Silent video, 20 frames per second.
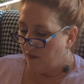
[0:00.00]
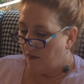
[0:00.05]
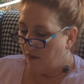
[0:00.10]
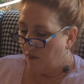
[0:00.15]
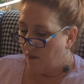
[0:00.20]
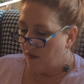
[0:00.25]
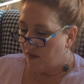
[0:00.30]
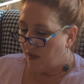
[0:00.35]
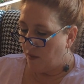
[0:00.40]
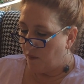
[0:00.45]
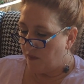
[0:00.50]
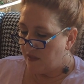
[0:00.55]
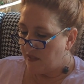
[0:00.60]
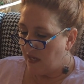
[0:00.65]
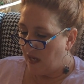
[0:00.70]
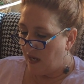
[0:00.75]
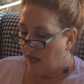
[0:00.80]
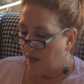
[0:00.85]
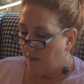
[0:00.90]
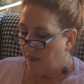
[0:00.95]
It was
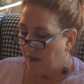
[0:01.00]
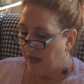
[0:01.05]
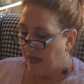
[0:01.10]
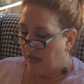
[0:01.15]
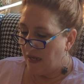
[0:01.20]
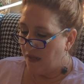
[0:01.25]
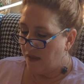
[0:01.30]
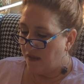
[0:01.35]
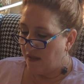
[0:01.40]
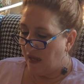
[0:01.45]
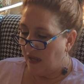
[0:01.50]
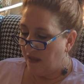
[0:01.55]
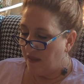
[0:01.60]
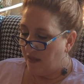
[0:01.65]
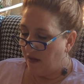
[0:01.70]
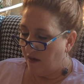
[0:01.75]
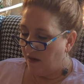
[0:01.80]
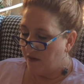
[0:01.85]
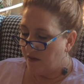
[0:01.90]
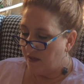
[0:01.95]
summertime, and I had stayed
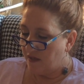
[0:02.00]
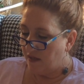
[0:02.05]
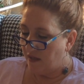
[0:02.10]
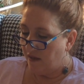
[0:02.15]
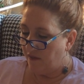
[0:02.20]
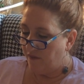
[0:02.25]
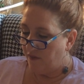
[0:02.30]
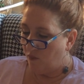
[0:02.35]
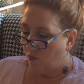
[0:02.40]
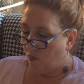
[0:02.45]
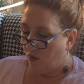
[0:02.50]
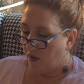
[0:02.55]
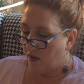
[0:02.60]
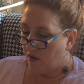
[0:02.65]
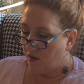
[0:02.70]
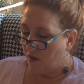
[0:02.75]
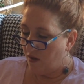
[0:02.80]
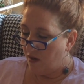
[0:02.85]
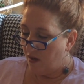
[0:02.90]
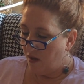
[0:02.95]
there to live and
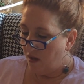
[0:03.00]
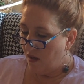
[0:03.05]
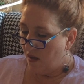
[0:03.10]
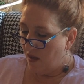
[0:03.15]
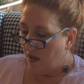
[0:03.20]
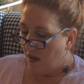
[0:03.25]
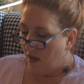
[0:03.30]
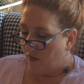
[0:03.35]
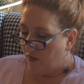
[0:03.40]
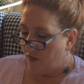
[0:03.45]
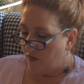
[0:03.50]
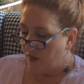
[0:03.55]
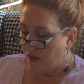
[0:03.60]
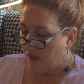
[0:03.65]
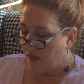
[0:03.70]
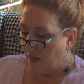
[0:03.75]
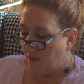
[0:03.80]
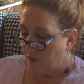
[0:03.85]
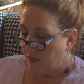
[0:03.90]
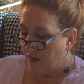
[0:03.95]
work through the
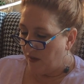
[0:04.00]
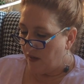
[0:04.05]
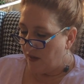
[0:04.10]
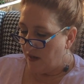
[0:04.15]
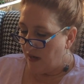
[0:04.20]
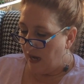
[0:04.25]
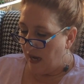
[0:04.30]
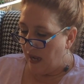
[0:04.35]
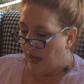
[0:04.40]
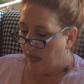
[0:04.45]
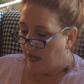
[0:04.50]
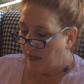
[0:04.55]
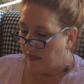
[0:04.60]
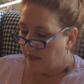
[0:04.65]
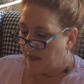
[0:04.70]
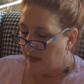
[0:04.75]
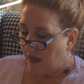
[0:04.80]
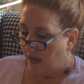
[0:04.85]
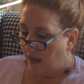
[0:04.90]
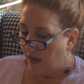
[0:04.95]
summer.
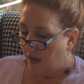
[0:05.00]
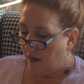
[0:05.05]
And